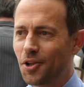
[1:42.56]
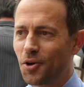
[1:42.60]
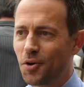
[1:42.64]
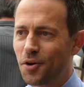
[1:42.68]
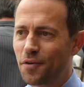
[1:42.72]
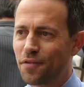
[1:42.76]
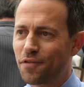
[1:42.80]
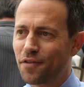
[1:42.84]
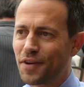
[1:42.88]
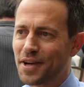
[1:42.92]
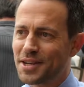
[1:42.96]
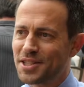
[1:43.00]

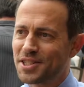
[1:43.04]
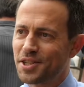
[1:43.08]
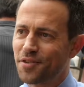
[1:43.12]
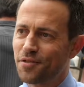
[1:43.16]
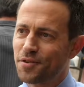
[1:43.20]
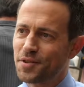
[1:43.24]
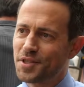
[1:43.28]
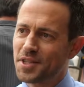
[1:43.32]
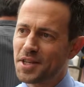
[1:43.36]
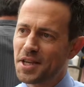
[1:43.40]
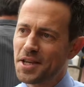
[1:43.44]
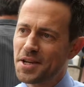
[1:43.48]
lot of
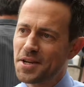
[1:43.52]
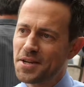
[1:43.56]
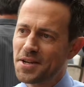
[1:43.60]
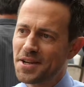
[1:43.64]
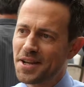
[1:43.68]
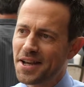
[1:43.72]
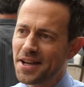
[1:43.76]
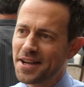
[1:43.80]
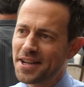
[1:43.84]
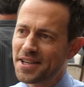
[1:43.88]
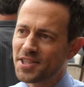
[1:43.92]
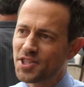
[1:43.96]
activity
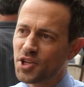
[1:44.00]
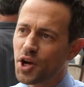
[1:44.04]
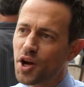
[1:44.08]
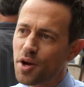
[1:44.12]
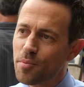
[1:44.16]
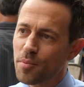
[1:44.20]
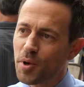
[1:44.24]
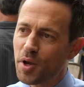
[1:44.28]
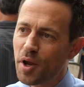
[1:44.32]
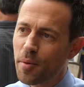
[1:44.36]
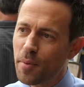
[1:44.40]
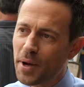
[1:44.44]
and, and
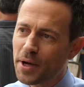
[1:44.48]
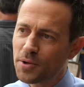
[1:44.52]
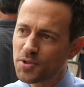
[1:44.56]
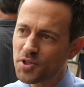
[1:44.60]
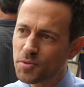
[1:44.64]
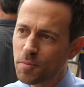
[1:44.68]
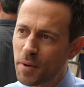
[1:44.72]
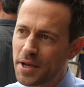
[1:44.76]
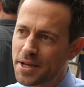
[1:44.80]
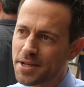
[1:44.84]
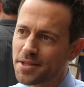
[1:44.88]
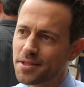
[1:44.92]
excitement about
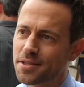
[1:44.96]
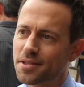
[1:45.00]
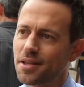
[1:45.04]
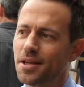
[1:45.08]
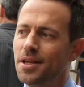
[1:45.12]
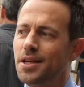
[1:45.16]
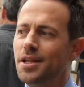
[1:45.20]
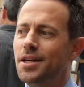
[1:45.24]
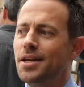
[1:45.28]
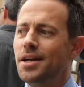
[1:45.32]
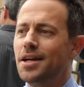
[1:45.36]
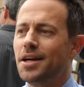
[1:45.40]
space,
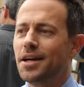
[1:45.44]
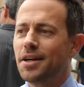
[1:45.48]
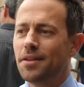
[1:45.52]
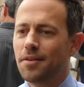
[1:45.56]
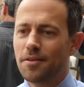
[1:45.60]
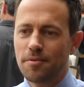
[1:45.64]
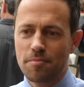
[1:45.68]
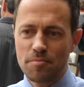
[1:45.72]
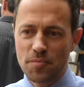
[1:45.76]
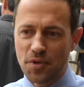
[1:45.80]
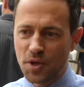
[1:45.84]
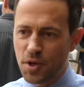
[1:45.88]

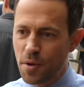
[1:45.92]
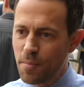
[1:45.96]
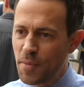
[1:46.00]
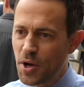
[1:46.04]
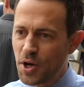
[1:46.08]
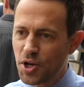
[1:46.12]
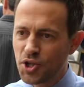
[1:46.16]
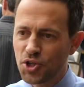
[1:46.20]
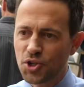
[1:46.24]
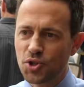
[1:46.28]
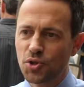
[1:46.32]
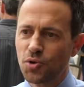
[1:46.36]

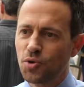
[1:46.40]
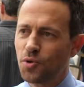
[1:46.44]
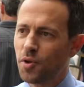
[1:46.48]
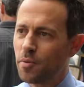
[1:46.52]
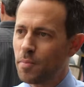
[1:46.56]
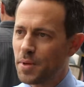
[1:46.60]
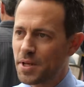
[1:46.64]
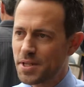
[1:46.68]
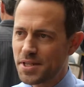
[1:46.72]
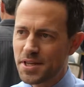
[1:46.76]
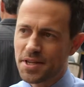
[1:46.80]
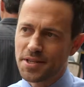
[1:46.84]
commercial,
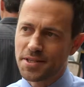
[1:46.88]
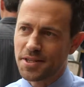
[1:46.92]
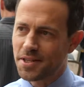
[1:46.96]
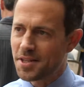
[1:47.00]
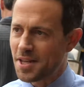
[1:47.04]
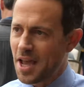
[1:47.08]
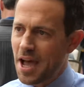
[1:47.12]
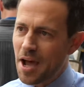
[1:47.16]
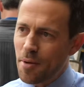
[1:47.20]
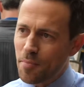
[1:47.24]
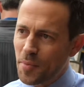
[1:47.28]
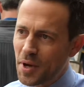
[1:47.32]
the business
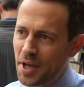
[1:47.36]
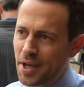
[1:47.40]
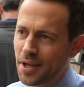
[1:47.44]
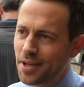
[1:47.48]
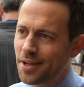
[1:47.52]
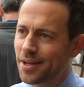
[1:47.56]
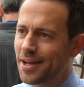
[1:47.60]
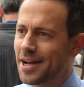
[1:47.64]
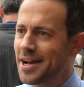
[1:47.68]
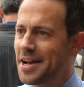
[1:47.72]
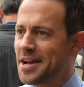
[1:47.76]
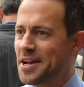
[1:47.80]
is
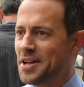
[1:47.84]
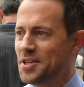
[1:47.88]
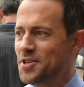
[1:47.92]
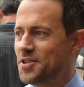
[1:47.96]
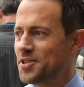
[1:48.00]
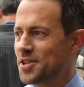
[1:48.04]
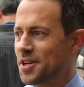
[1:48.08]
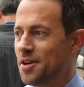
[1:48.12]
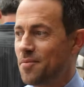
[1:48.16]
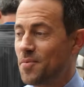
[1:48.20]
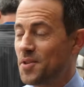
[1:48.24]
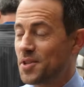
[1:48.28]
happening,
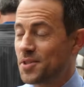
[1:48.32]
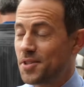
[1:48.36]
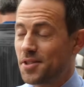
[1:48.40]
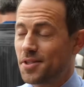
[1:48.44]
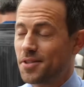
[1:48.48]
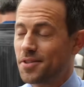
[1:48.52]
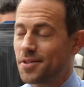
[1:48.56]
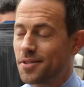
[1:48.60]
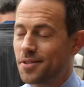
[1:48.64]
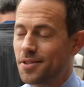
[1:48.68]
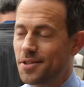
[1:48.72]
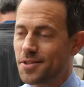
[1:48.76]
and um, this
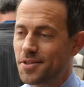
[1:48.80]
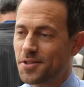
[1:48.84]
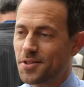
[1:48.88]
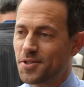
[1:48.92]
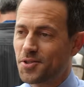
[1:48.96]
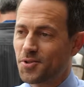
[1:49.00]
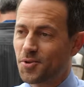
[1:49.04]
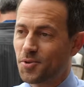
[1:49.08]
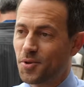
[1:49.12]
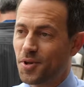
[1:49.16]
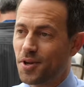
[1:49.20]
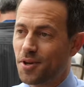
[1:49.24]
is this
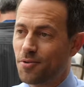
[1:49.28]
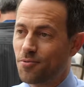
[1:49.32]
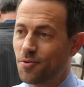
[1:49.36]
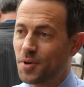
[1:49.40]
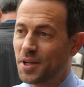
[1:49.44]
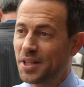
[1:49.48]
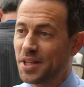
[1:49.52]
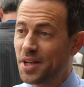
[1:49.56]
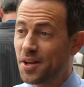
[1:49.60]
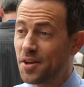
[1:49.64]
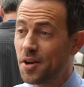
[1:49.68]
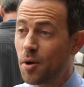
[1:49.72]
is uh,
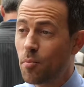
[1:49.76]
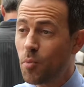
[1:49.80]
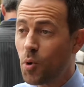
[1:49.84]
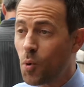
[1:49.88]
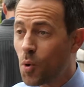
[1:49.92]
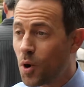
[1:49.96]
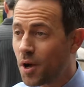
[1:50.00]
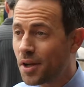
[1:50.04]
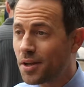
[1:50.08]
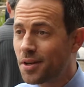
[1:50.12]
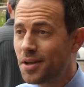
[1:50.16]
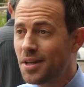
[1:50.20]
really a number
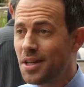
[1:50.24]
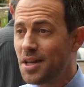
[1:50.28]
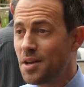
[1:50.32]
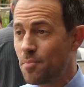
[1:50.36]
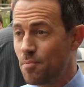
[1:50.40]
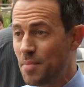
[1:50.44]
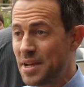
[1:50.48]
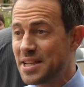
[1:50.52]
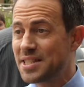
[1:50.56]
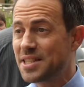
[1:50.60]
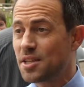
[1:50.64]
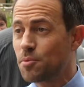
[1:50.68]
one
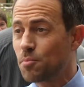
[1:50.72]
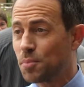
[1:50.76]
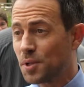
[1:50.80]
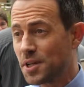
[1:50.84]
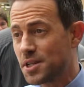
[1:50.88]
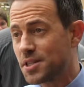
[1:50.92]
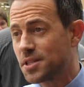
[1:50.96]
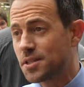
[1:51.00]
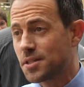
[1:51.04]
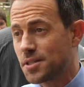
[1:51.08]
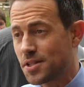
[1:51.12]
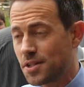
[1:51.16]
meeting
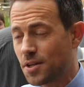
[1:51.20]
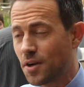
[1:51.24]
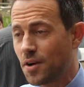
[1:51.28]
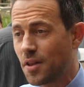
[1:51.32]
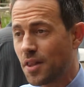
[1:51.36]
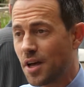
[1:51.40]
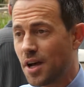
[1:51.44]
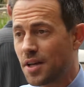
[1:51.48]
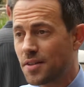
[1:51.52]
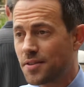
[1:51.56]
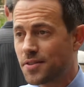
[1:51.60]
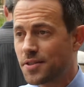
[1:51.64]
place to
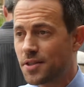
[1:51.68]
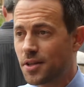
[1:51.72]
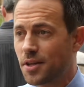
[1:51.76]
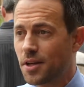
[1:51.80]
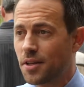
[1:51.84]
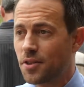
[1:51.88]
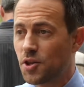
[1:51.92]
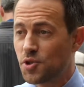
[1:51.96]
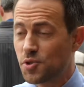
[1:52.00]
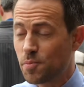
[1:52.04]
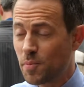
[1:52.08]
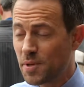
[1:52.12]
start that
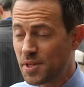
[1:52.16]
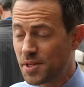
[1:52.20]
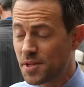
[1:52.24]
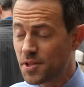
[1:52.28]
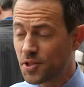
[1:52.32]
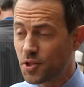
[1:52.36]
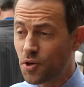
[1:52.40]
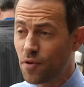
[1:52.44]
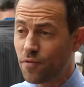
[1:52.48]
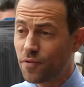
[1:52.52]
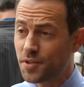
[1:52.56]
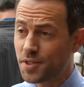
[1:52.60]
uh, those
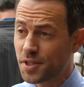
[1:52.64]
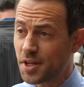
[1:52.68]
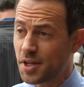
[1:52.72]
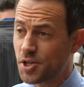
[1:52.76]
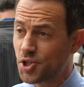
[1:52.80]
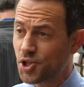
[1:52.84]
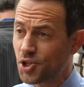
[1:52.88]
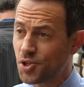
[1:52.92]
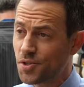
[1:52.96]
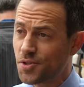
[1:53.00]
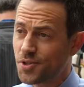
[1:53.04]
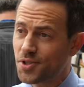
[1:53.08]
business
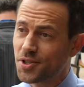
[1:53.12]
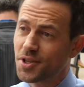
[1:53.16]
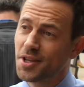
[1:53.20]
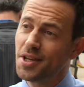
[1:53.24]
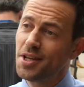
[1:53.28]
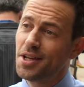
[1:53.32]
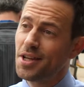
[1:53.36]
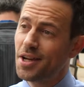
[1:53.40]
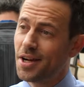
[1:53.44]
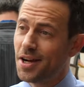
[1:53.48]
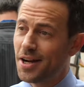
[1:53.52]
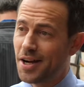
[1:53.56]
conversations
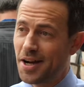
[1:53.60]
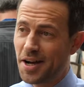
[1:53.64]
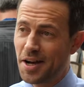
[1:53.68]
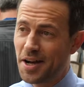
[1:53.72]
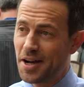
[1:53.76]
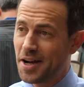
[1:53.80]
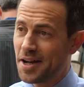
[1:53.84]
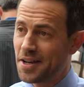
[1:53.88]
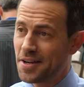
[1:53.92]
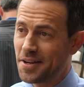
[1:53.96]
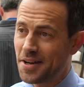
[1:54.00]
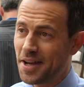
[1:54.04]

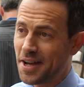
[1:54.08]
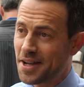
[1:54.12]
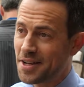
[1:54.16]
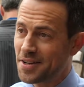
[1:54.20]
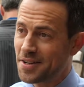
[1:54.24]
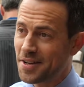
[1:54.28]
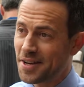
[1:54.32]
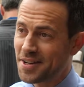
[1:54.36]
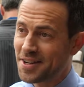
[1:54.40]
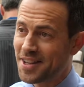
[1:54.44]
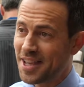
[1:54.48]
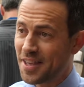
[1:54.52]
uh, and,
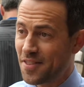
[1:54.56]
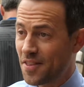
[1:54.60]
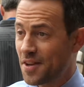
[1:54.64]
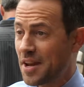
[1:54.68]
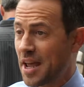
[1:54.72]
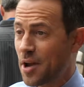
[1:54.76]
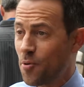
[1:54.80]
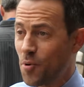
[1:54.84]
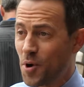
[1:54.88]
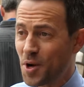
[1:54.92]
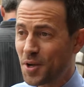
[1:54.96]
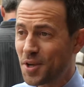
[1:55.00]
and and get the
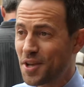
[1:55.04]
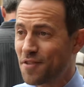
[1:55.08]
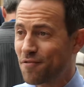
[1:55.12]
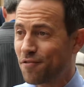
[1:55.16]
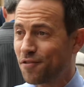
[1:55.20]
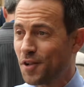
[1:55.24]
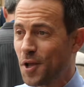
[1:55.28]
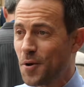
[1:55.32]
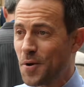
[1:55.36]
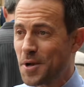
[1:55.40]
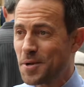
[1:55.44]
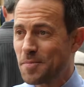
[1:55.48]
networking
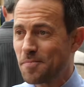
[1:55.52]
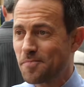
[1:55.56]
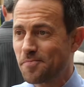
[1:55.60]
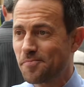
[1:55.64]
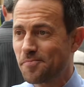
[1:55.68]
flowing.